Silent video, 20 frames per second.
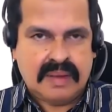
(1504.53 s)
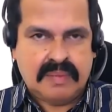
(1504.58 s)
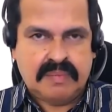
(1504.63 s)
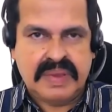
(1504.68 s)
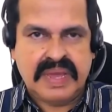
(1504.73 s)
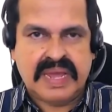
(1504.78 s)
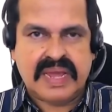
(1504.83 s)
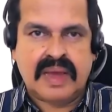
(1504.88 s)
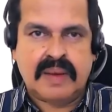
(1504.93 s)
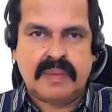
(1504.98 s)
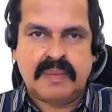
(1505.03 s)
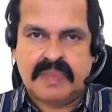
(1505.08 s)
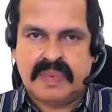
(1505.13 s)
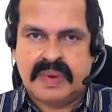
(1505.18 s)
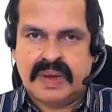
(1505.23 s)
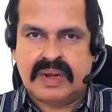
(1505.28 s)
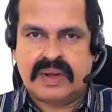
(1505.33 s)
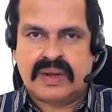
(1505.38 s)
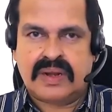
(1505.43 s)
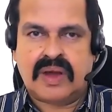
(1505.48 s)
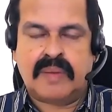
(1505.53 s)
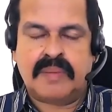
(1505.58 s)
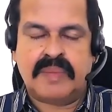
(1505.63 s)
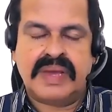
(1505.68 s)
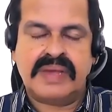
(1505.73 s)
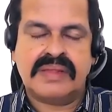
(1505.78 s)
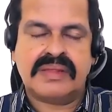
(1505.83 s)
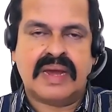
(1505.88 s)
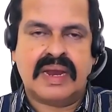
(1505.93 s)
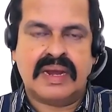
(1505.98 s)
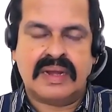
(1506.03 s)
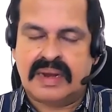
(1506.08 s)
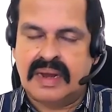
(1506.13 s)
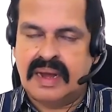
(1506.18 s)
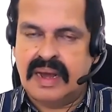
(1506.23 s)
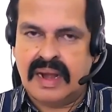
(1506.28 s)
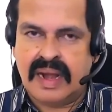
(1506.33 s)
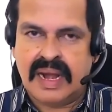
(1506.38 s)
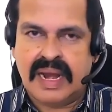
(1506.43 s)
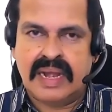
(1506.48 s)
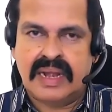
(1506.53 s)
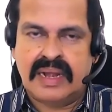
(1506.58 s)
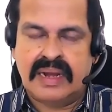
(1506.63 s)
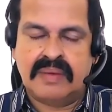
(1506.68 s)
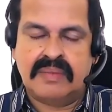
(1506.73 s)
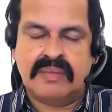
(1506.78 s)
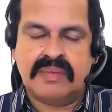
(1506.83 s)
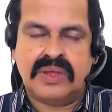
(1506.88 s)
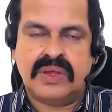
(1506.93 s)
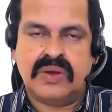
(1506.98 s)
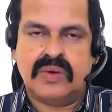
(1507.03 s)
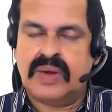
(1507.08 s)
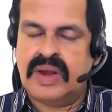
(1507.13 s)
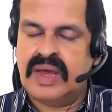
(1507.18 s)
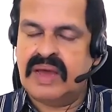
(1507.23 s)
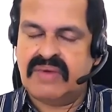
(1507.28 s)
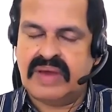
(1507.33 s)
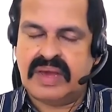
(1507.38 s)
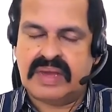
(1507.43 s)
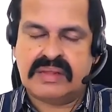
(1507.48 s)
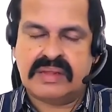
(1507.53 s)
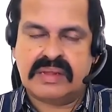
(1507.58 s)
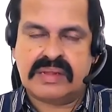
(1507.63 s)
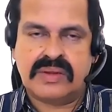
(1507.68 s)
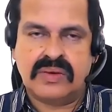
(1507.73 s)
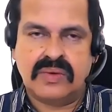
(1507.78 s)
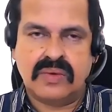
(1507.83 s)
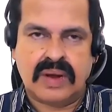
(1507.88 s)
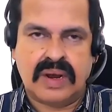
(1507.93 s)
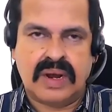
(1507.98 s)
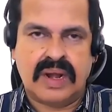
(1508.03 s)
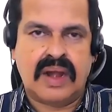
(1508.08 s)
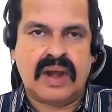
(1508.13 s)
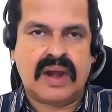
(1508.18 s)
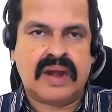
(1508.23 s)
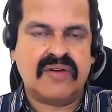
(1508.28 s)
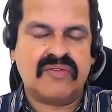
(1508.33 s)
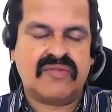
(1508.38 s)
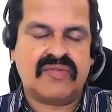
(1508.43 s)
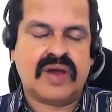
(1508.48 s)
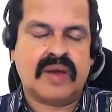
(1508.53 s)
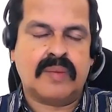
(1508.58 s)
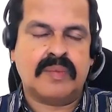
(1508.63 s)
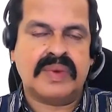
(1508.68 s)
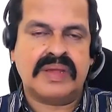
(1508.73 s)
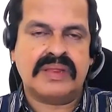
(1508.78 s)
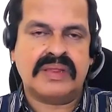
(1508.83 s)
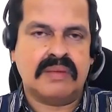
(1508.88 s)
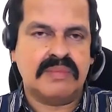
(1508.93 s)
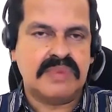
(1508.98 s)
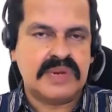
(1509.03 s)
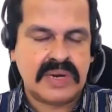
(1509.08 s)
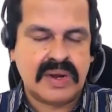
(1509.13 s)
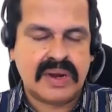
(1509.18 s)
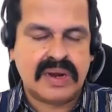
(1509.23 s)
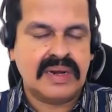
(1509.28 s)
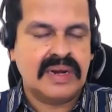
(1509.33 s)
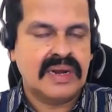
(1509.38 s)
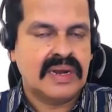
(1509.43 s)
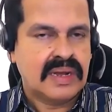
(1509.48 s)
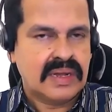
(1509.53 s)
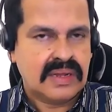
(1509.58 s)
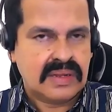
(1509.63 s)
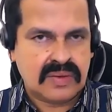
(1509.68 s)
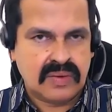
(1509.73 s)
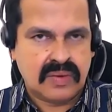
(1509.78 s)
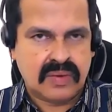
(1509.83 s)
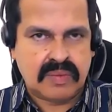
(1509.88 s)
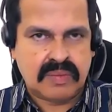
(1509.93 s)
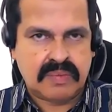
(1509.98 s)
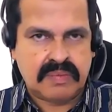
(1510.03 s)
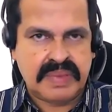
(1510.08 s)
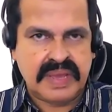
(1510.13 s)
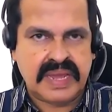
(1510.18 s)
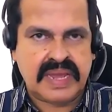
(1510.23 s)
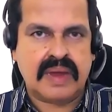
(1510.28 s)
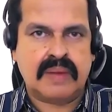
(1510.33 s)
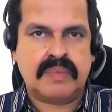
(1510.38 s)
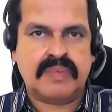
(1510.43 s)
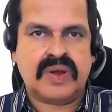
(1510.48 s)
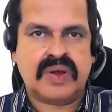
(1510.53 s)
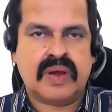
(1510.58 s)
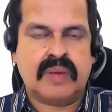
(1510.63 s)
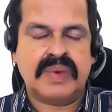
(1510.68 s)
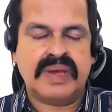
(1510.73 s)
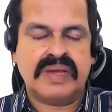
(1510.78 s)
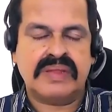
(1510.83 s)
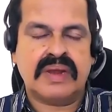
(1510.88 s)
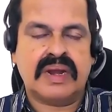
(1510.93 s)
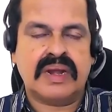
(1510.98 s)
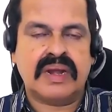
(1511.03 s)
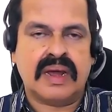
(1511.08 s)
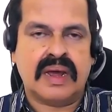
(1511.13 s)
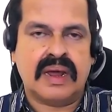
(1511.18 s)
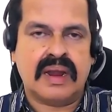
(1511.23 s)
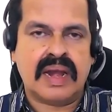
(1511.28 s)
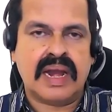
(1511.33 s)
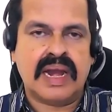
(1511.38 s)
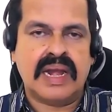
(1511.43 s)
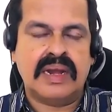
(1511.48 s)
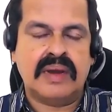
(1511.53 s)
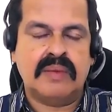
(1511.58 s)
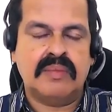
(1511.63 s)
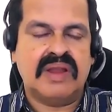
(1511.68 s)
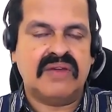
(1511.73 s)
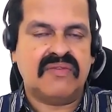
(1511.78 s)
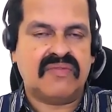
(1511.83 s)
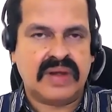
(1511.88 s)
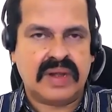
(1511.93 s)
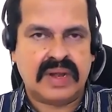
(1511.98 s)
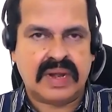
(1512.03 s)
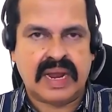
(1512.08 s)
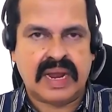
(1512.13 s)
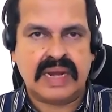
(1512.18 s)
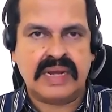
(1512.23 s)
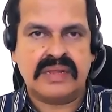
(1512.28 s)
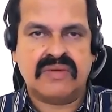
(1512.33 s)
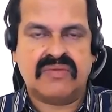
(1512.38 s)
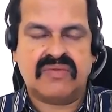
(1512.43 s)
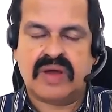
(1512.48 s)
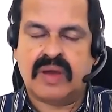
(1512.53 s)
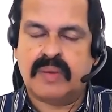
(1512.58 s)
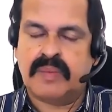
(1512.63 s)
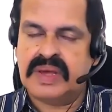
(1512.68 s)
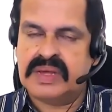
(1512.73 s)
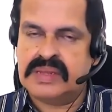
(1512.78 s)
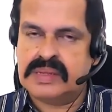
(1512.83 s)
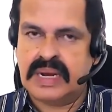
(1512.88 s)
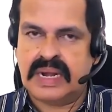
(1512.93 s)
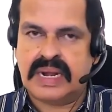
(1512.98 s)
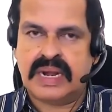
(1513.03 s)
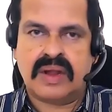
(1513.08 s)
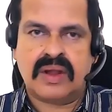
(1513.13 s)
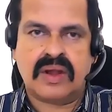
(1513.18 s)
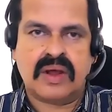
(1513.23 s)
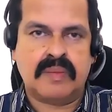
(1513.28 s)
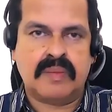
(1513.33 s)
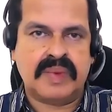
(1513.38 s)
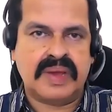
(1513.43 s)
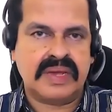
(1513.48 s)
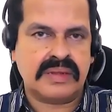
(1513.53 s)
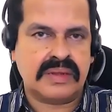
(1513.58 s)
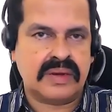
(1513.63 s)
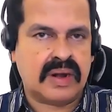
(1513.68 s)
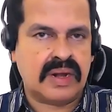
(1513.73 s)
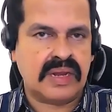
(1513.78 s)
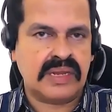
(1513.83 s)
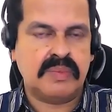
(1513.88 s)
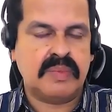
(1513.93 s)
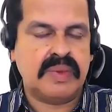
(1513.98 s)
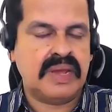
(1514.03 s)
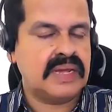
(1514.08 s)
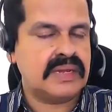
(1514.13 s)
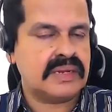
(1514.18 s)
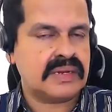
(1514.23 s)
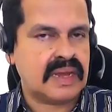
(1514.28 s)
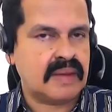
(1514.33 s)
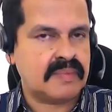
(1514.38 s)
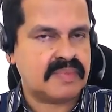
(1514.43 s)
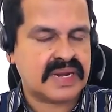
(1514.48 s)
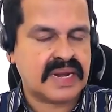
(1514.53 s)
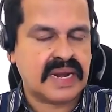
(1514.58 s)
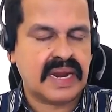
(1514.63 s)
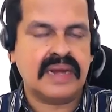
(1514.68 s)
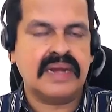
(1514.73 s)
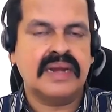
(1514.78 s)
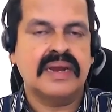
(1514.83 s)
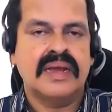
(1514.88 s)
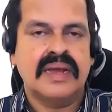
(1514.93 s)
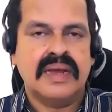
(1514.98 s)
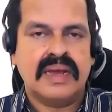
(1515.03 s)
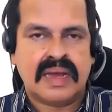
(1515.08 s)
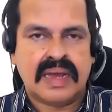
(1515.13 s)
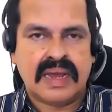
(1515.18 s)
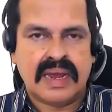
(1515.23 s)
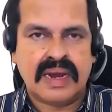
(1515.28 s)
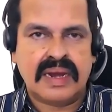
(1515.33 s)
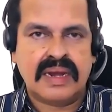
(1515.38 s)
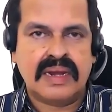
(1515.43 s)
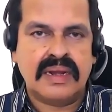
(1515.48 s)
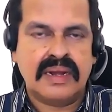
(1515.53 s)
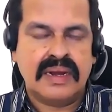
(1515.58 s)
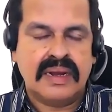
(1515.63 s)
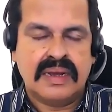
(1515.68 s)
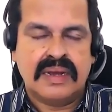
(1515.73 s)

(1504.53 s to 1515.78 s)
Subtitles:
pick up topics at random. You would have access to a lot of topics, I'm sure. So pick up topics at random, different kinds of topics, general topics, knowledge-based, abstract, and